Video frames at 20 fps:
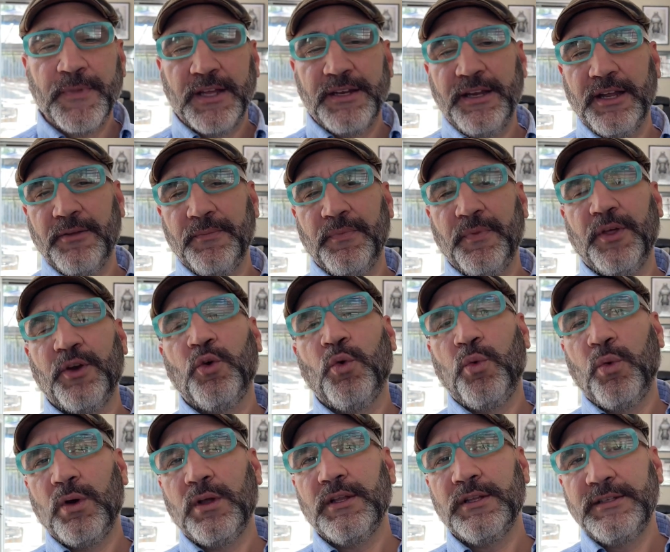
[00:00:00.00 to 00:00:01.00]
Now, the
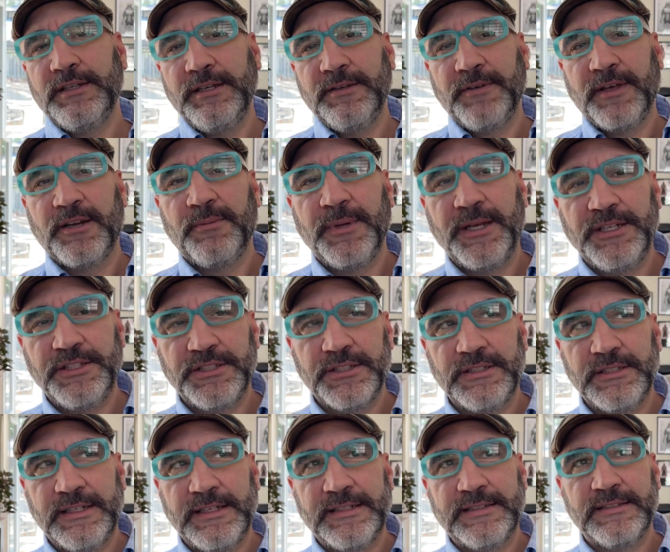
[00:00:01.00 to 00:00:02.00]
quality of
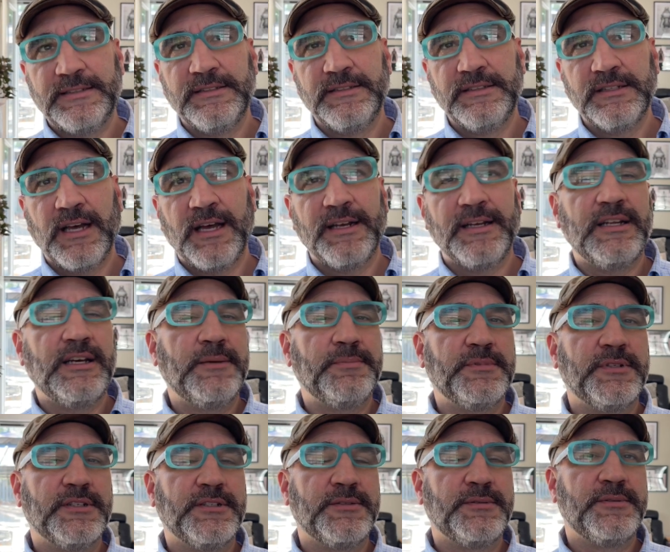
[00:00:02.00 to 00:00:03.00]
animation is not
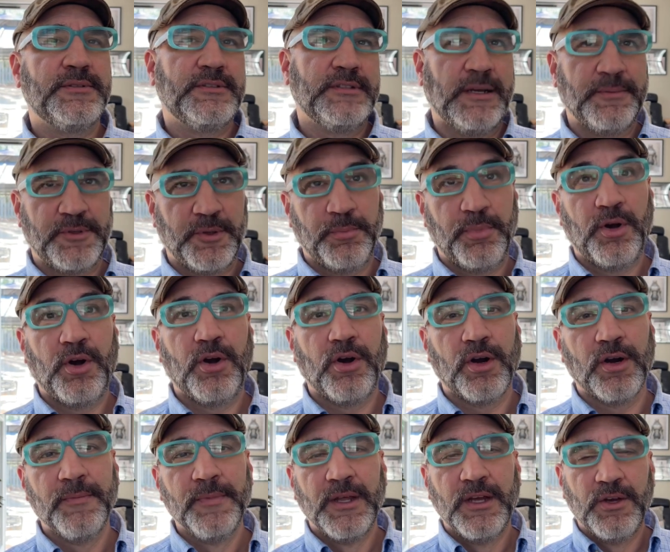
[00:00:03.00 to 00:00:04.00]
up to
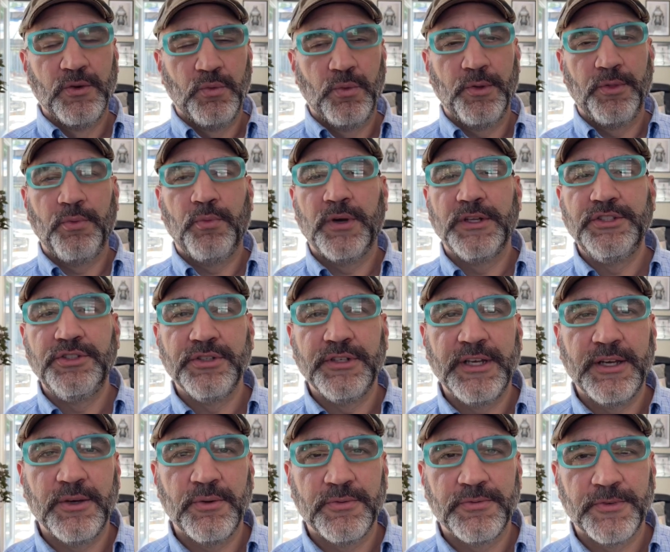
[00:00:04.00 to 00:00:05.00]
par with what you
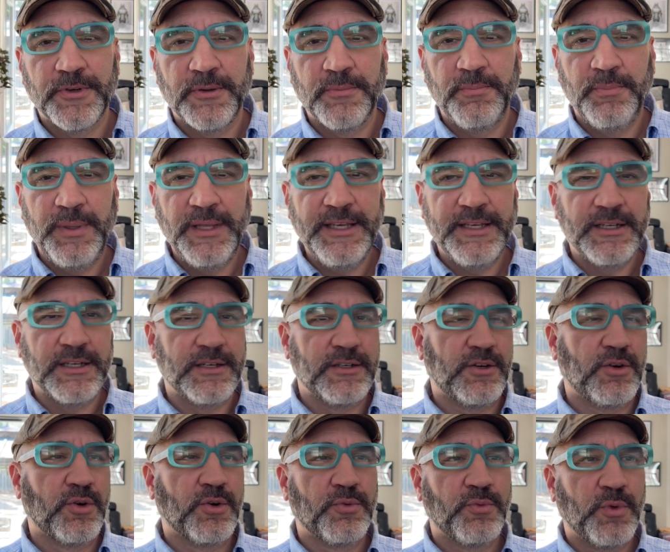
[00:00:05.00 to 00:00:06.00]
get from
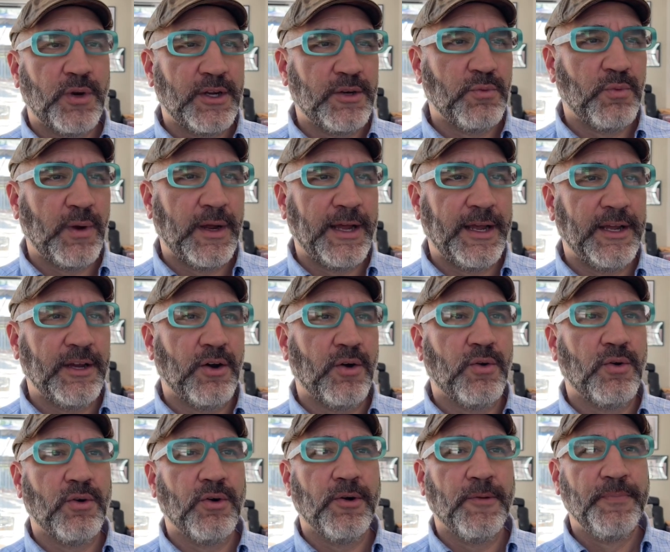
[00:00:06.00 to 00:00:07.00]
Pika or Runway
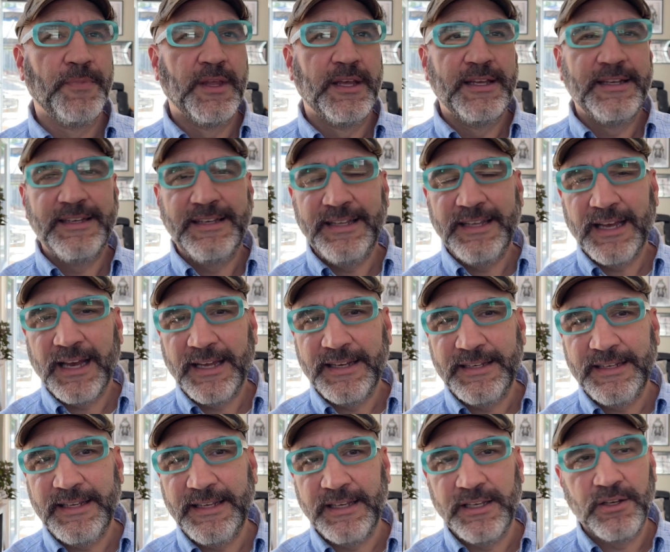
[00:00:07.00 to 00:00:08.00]
or
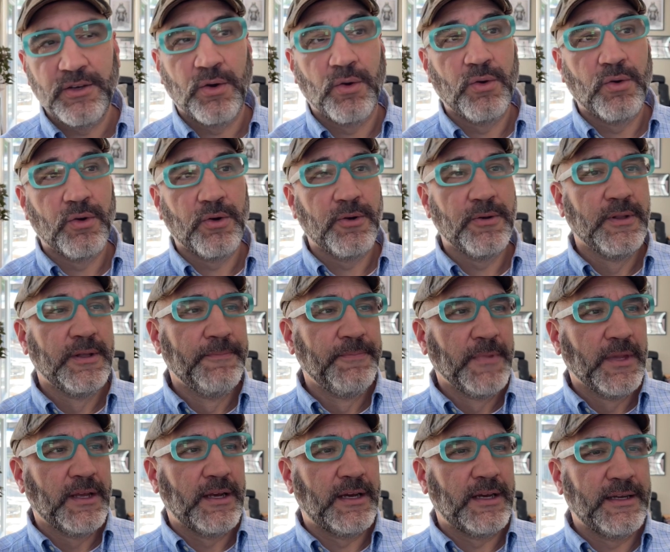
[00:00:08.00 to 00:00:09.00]
DID or
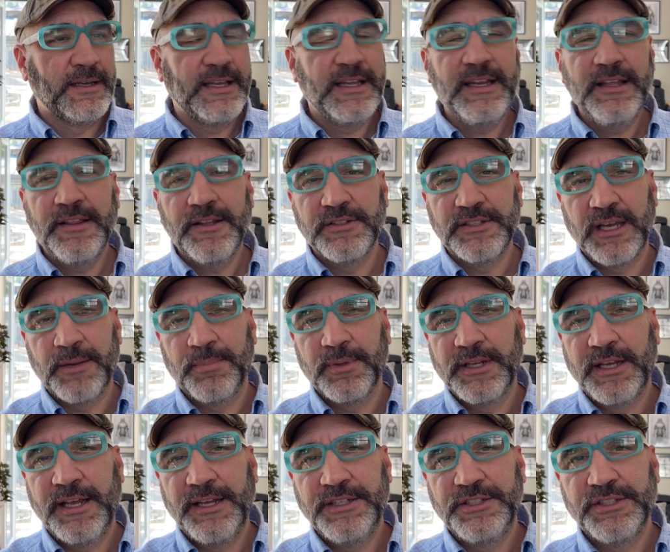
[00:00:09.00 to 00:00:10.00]
any of those
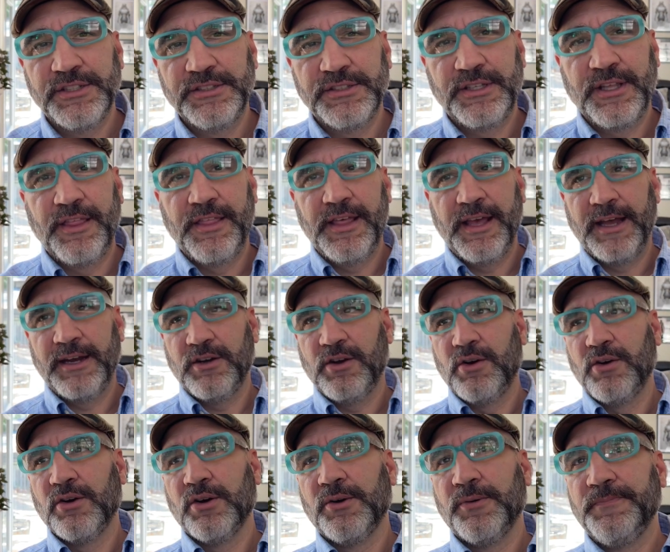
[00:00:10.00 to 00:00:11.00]
applications that
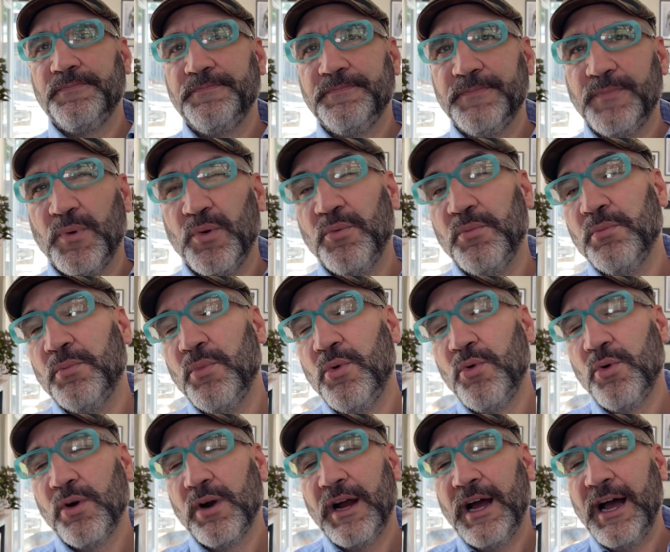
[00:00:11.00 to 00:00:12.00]
are
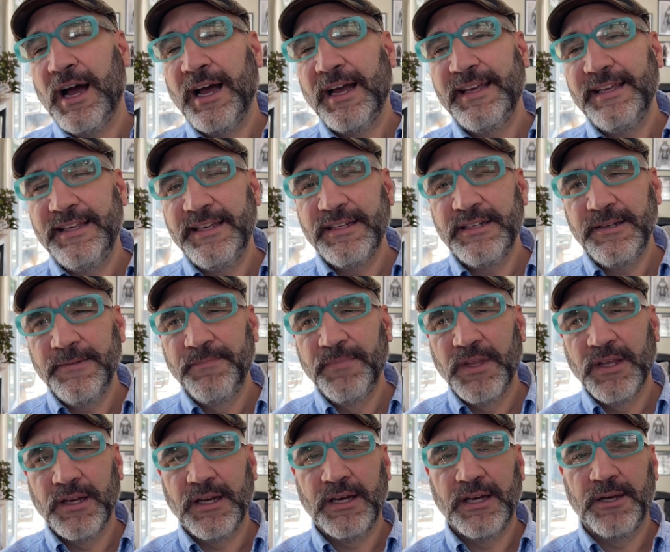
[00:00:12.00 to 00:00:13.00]
more high-end.
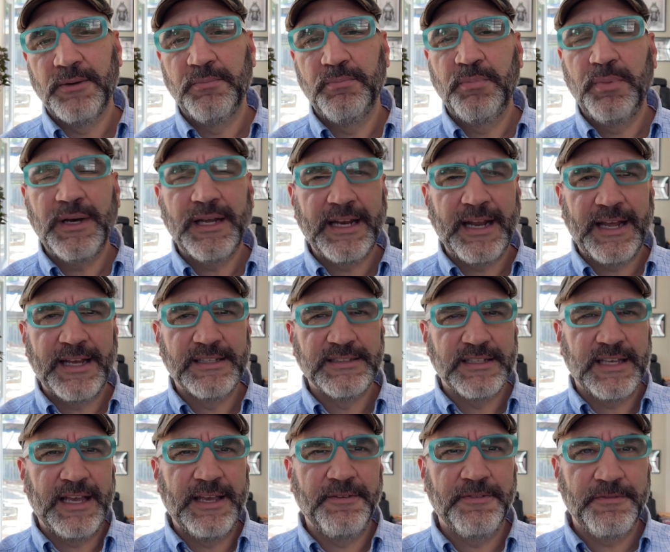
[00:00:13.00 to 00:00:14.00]
But
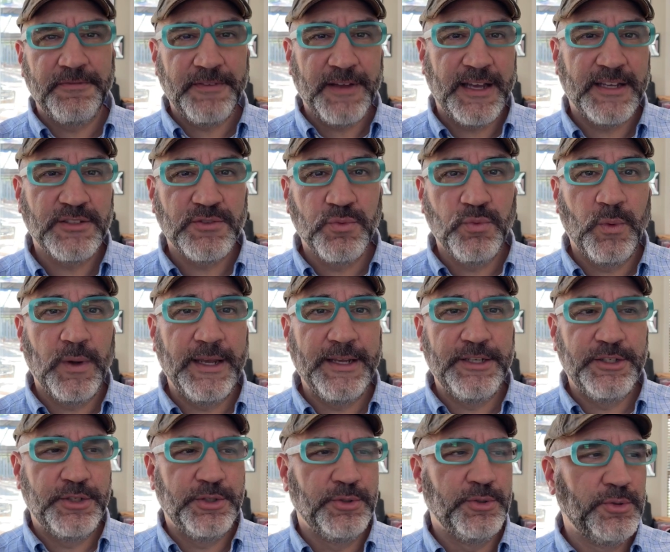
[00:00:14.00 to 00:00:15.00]
as a fast way
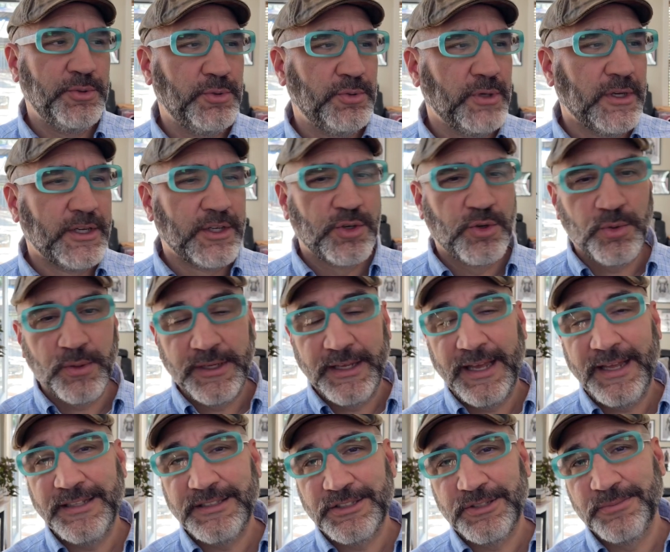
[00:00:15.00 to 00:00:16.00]
to
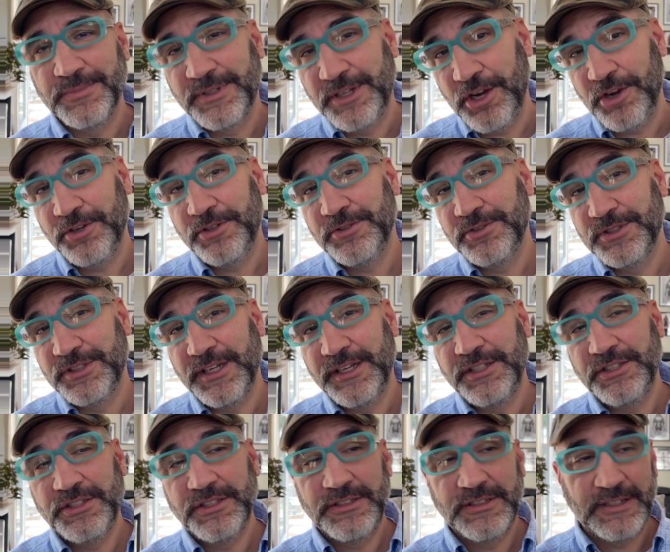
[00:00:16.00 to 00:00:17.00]
create some
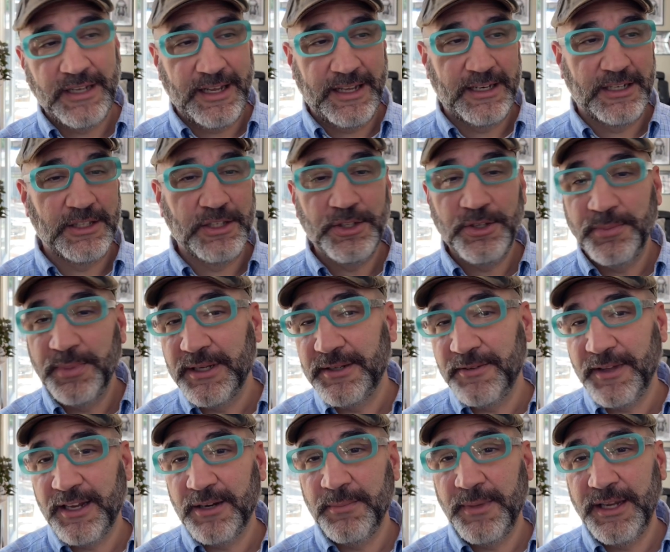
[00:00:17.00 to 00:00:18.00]
characterization and a little bit
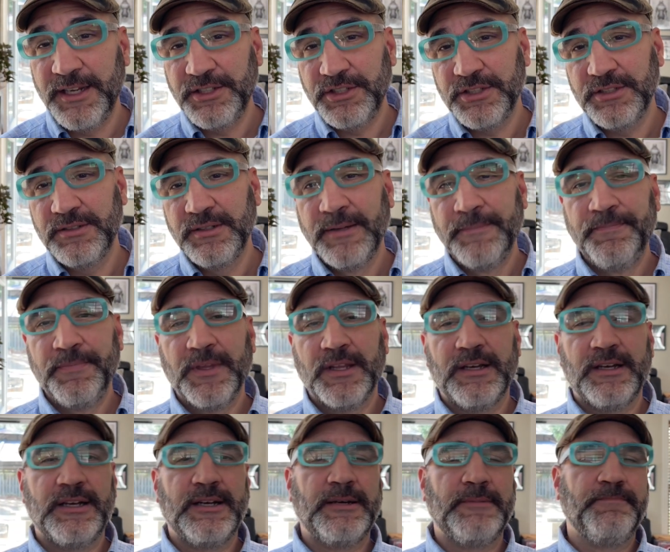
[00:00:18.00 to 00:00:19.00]
of animation,
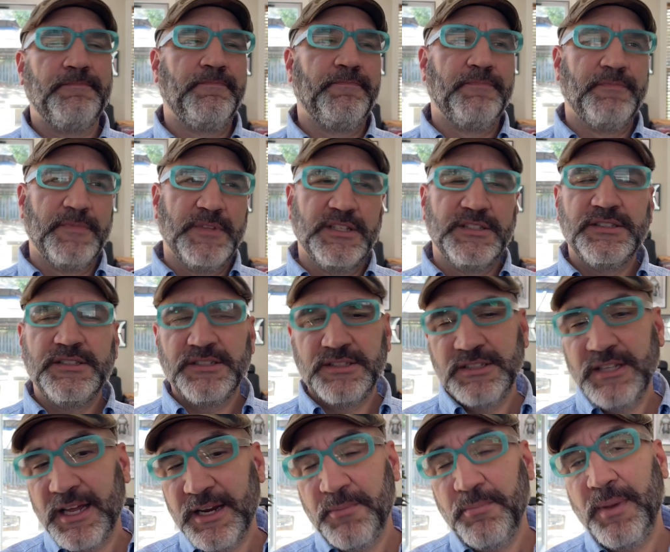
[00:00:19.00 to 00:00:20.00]
this
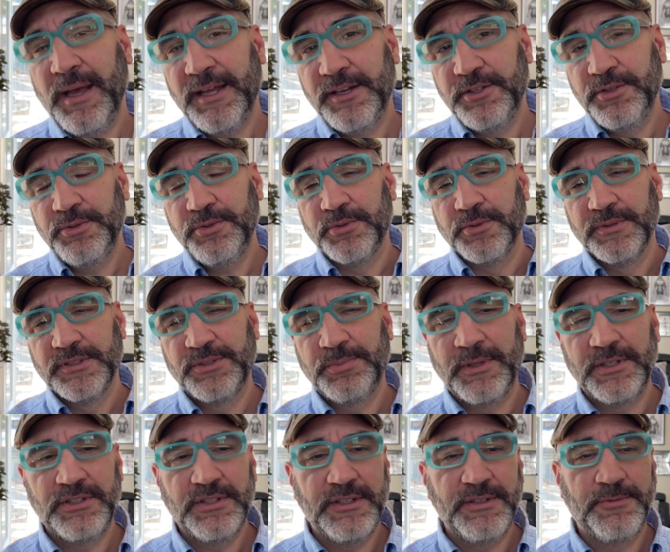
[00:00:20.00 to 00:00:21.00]
is not a bad tool,
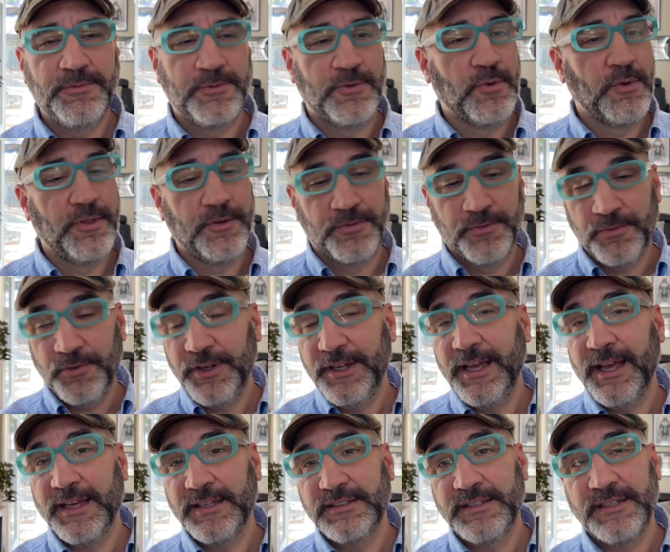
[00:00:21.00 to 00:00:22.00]
especially for the
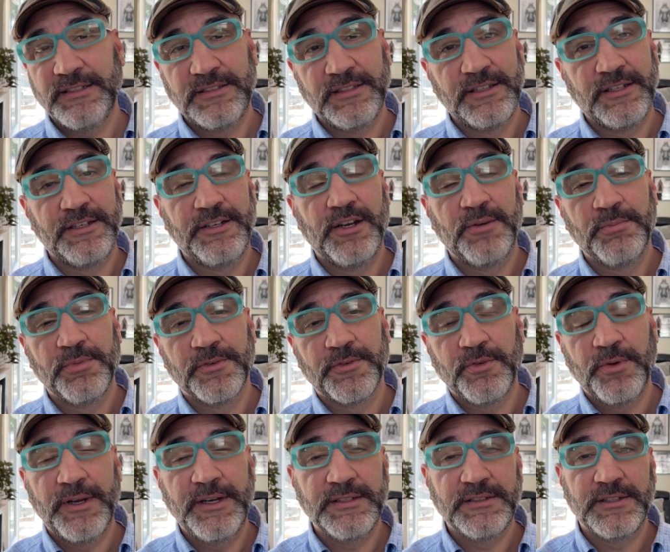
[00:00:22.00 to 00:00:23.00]
free access and the number of
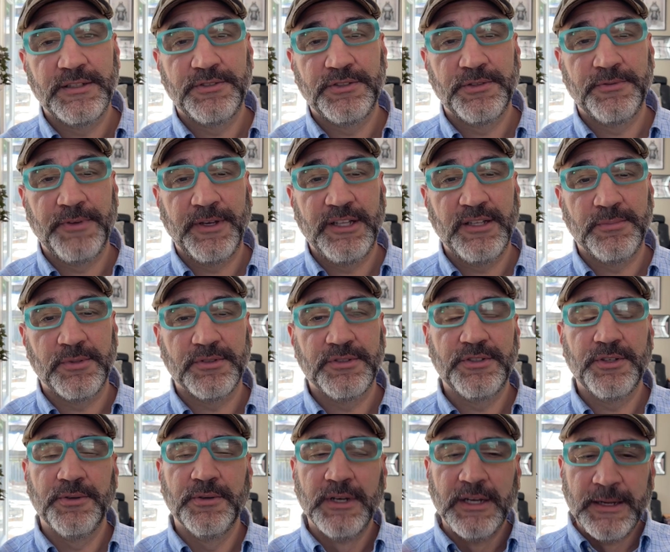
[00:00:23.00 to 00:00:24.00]
credits that's available.
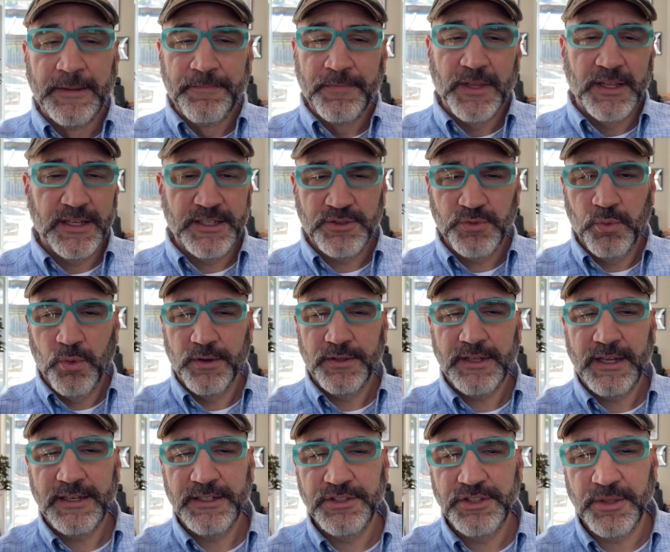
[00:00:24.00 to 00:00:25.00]
So it's
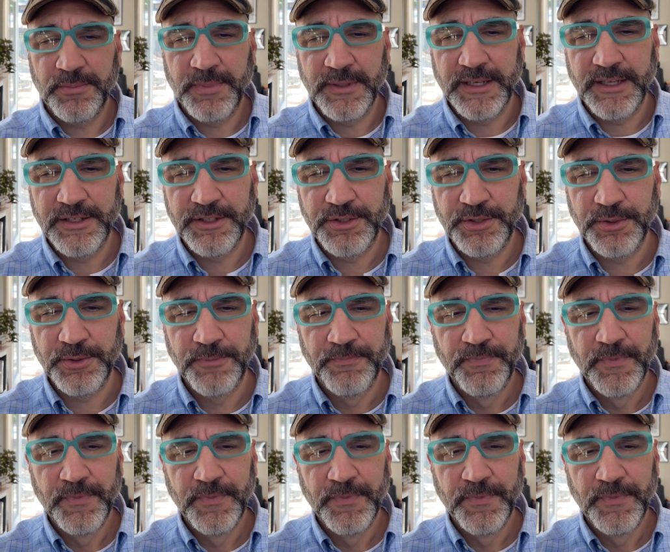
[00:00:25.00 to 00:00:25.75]
worth kind of jumping into.